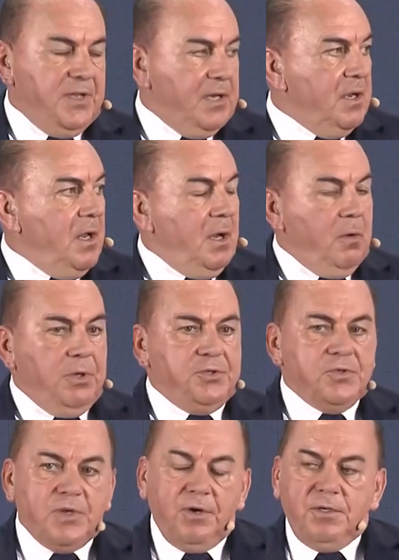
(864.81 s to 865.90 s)
And what you
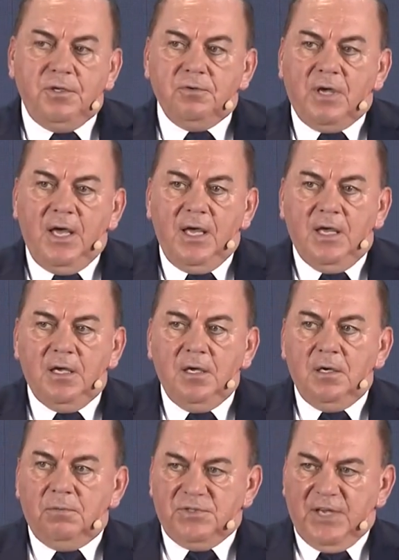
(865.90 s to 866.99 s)
saw in the UK
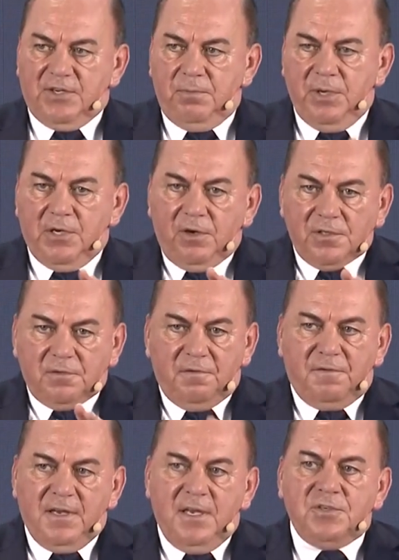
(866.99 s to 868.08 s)
was actually because of a
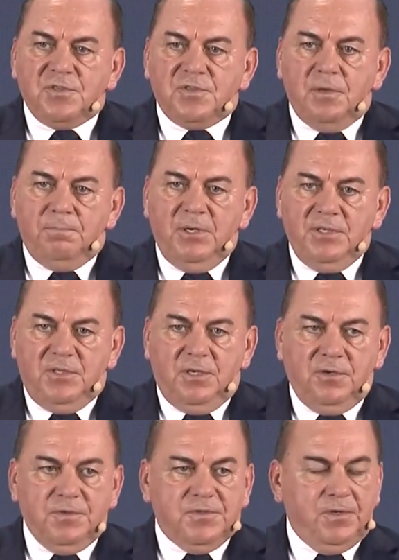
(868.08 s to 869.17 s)
financial stability
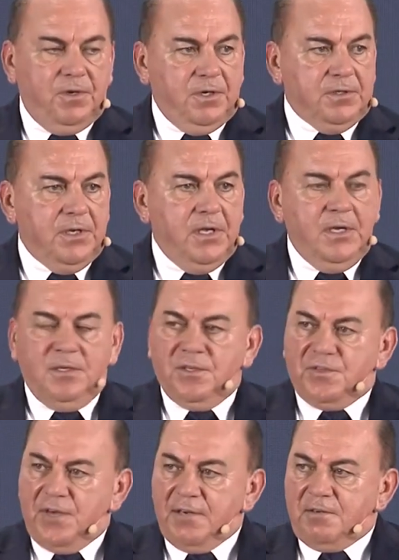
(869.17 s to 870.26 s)
concern, the
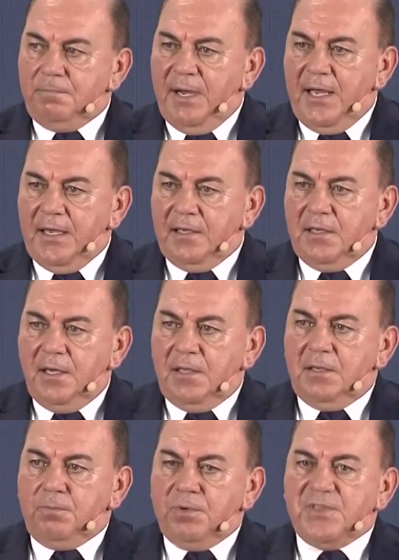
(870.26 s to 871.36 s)
central bank
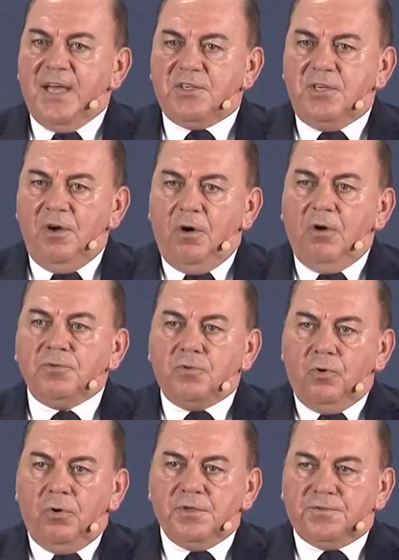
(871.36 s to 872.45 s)
that was actually on
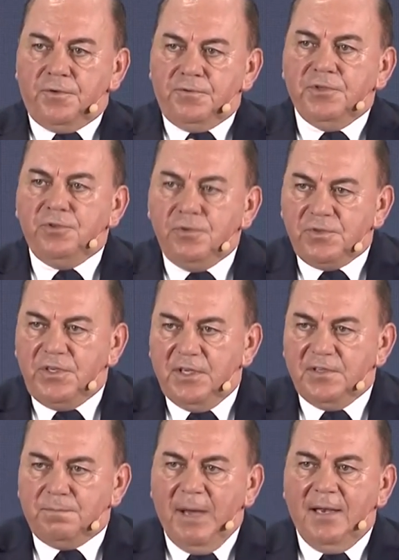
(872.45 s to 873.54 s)
course for reducing
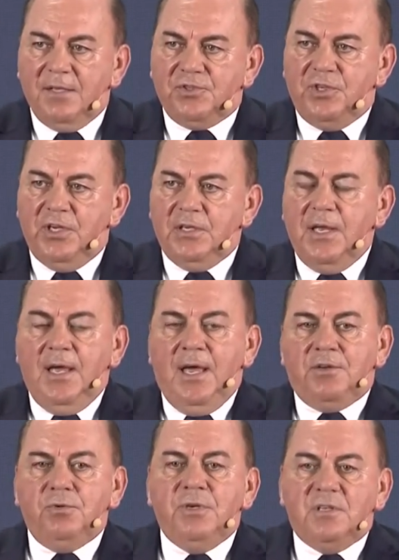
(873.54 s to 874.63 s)
its balance sheet had
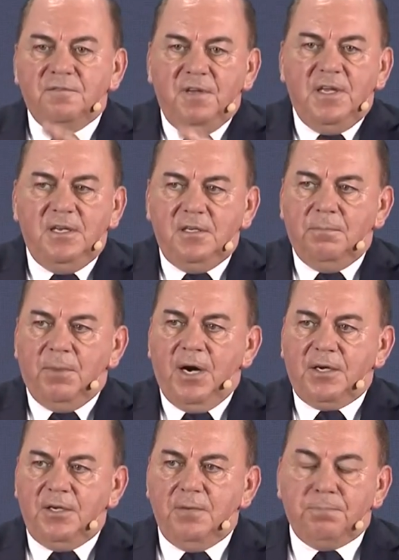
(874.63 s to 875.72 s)
to intervene in the
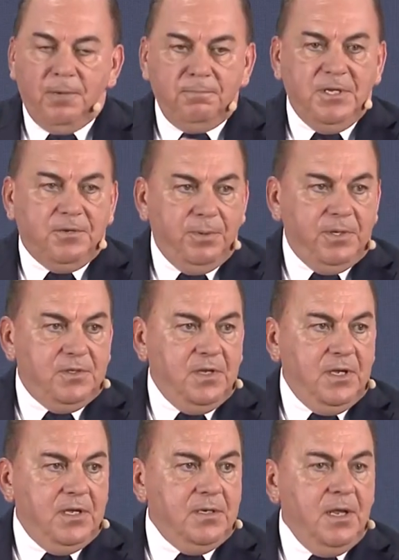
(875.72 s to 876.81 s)
market and pump
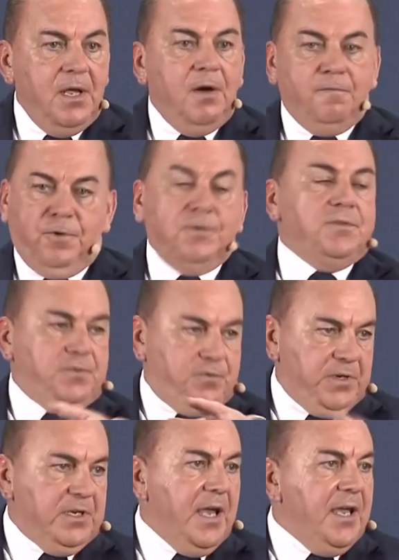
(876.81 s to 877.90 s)
liquidity in for
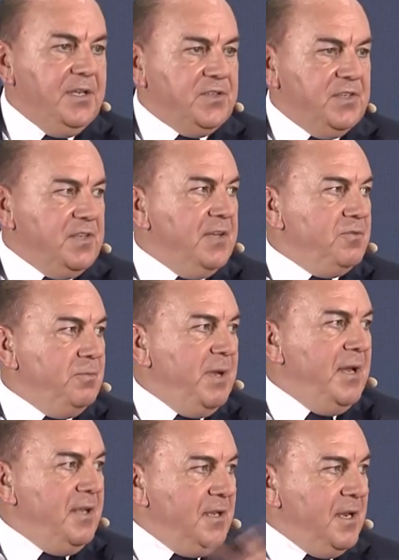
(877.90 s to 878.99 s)
3 days, as Andrew
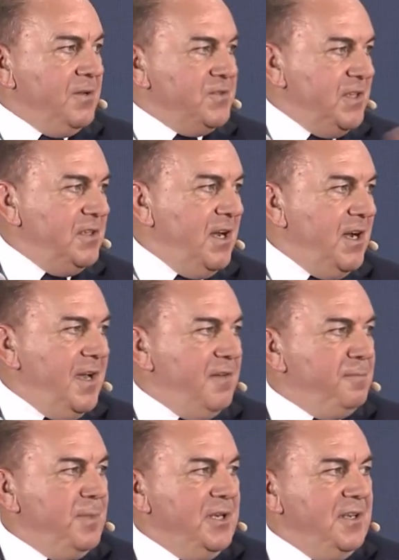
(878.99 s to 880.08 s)
Bailey announced at the
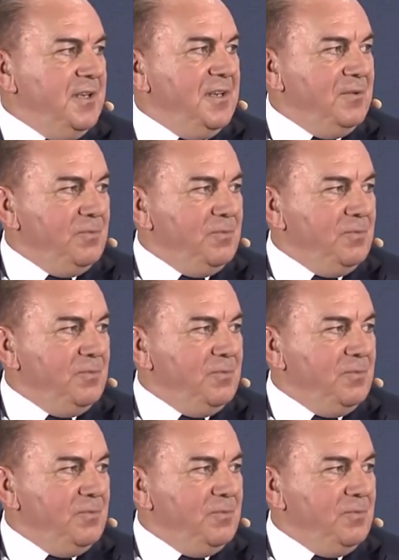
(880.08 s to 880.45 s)
IIF meeting in